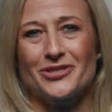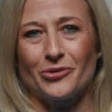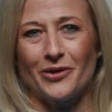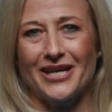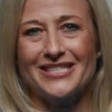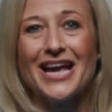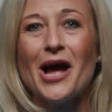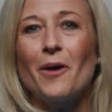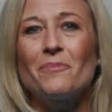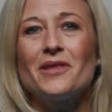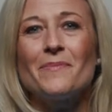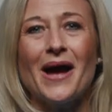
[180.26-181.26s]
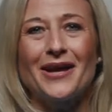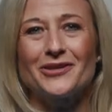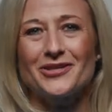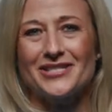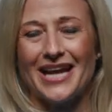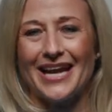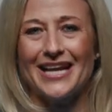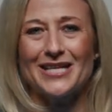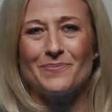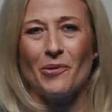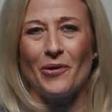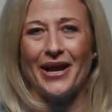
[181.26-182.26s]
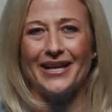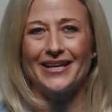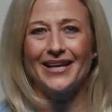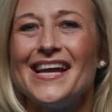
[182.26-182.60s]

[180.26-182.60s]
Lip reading: story to help them understand his point.